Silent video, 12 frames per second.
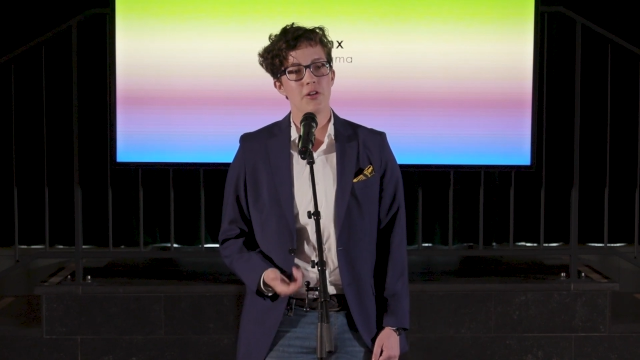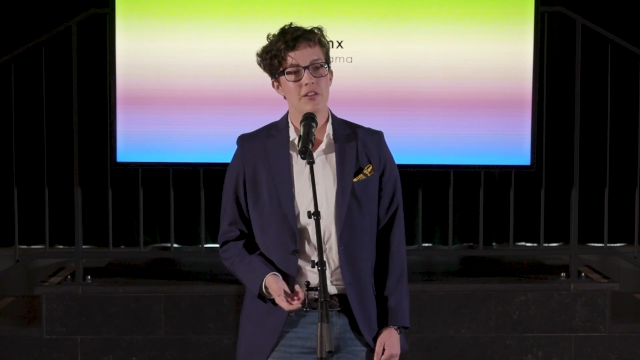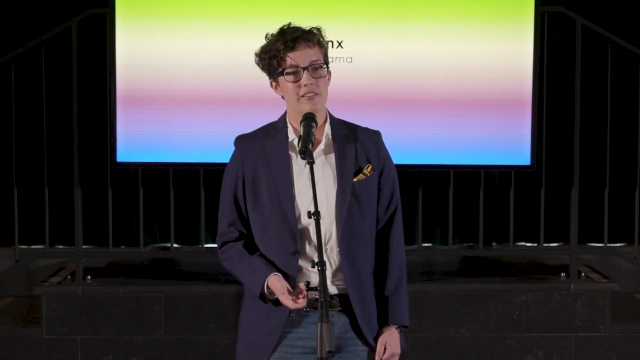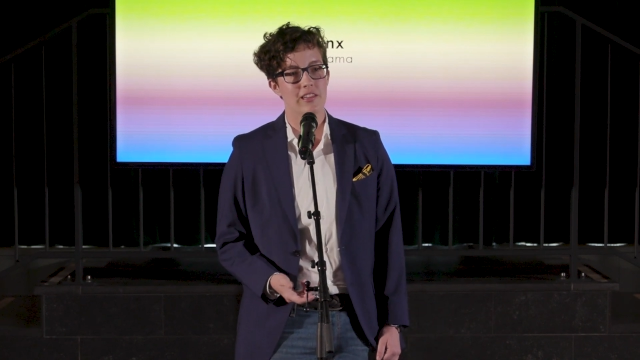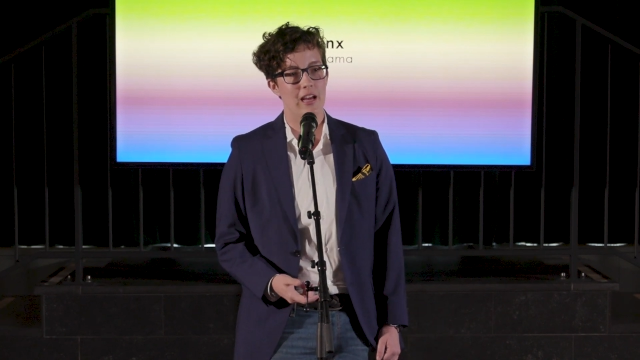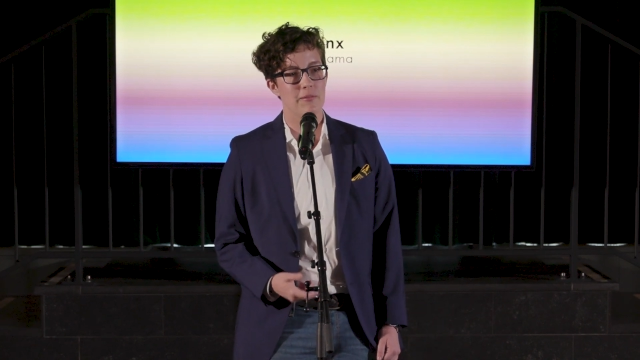
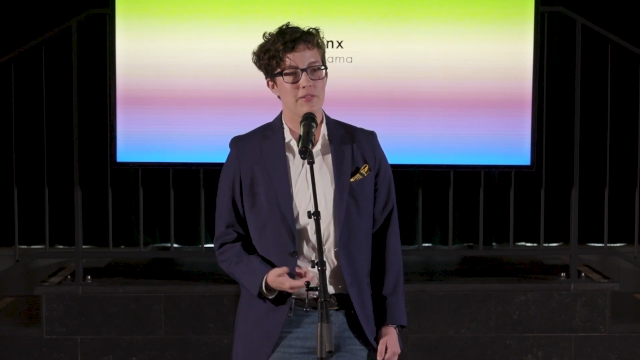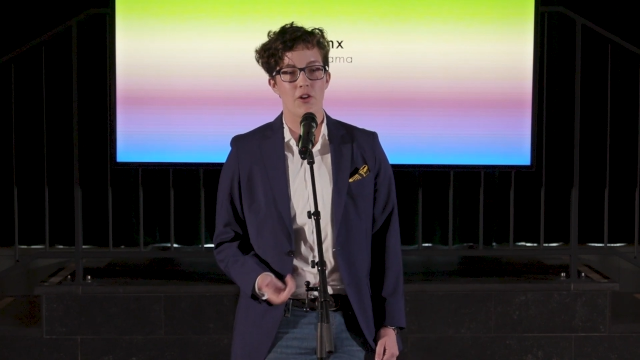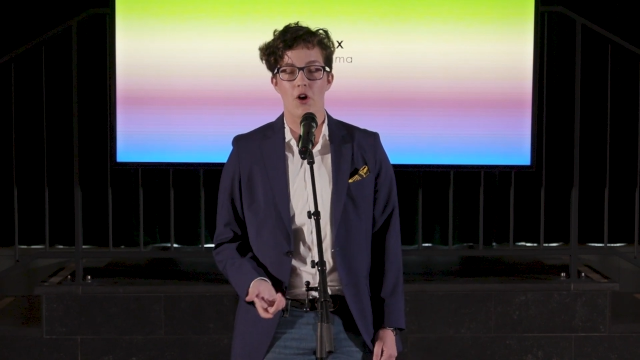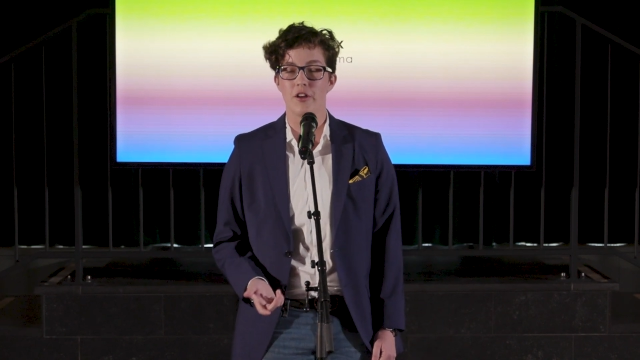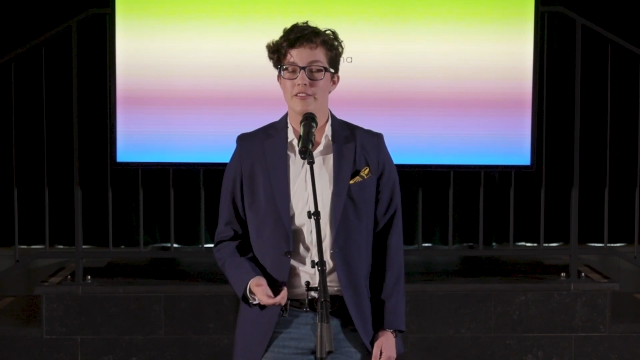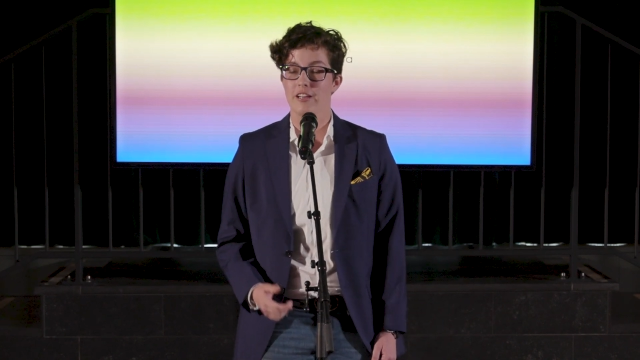good times
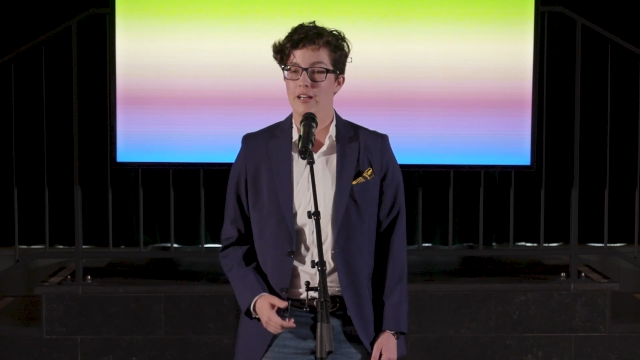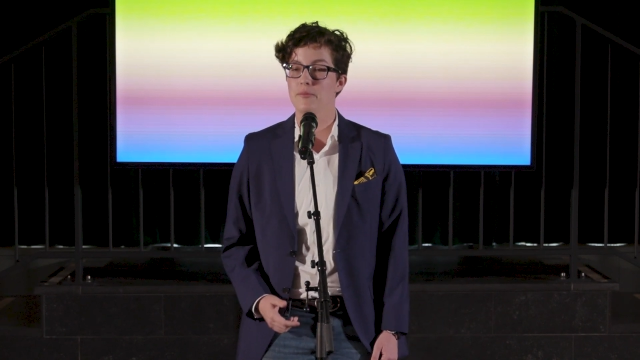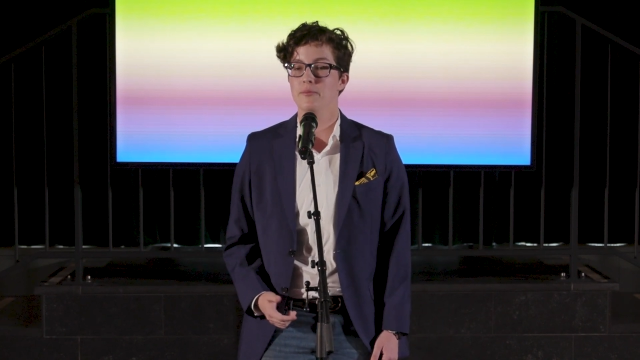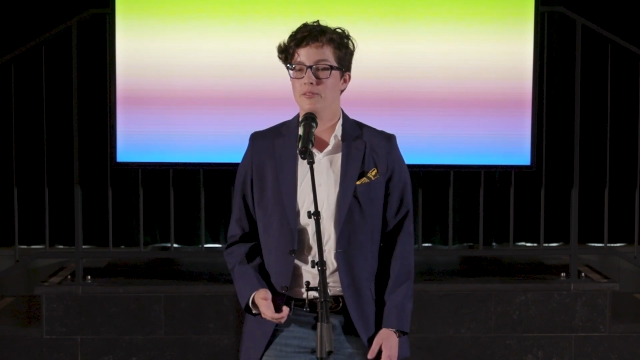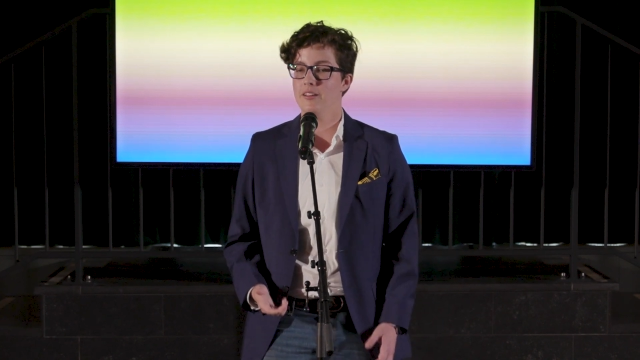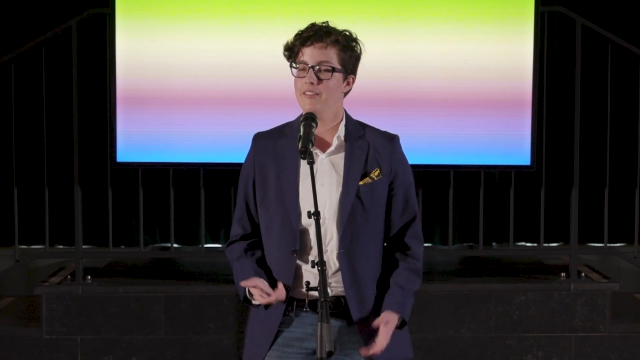and hard
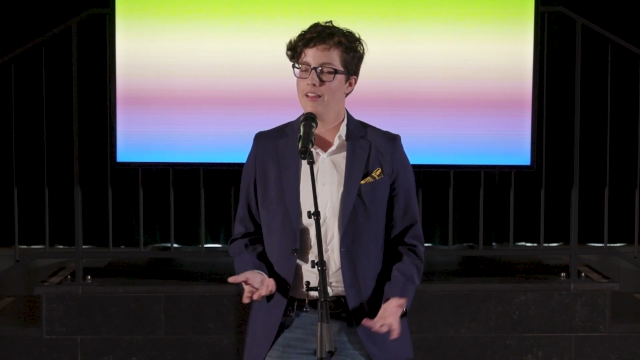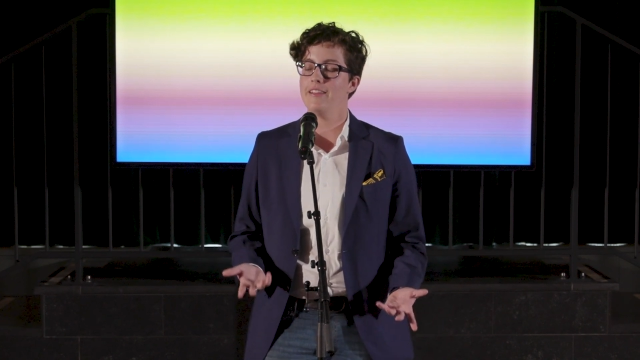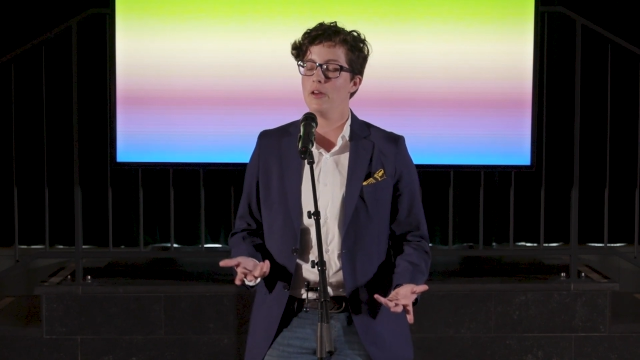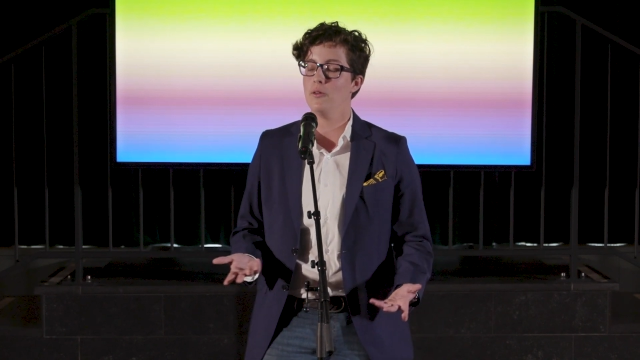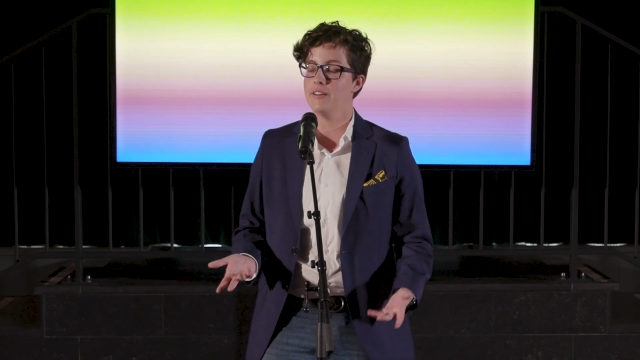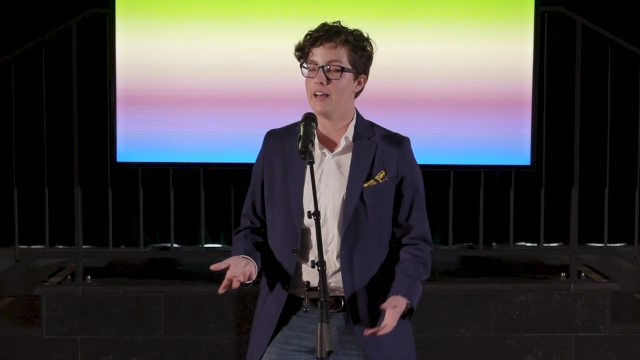times, and
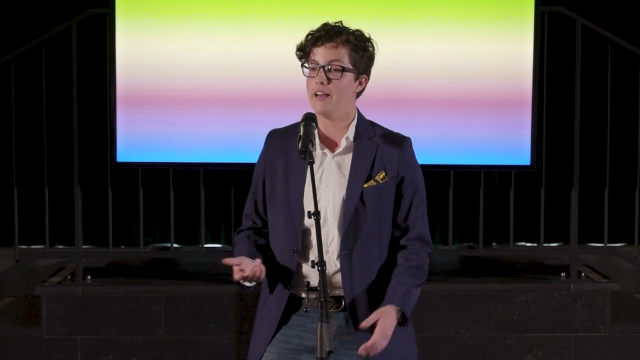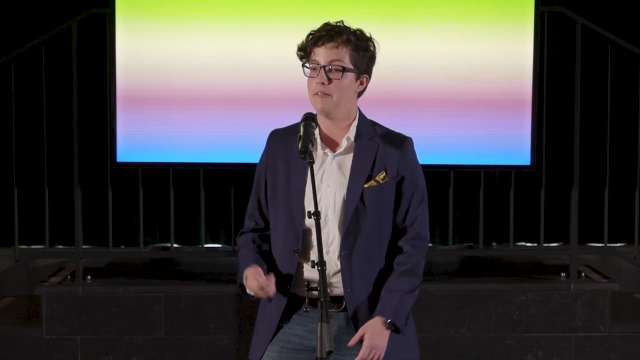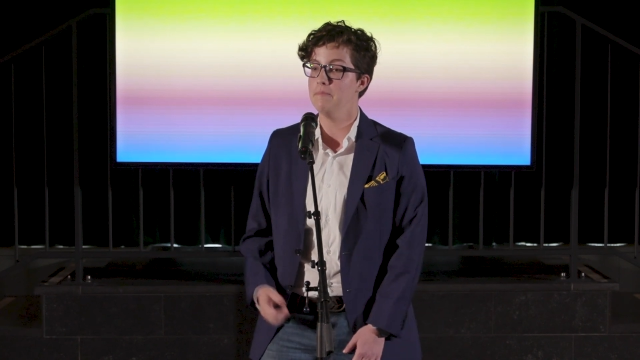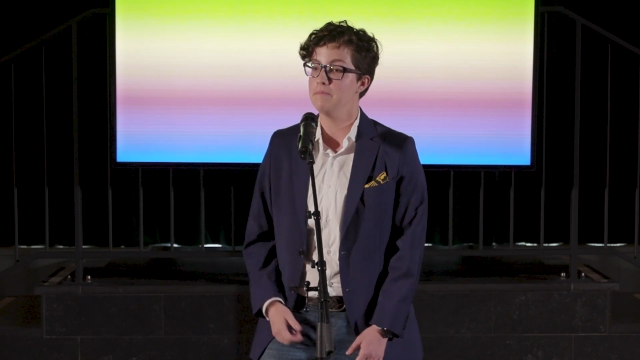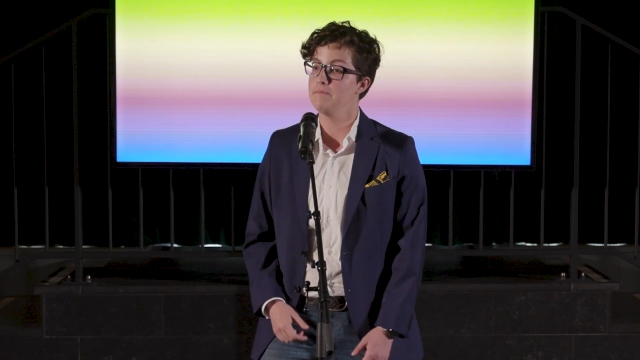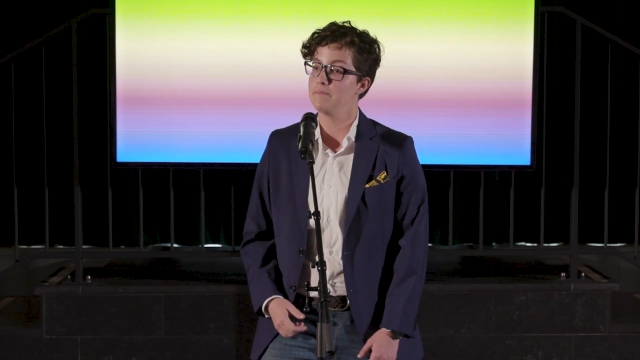then they will die.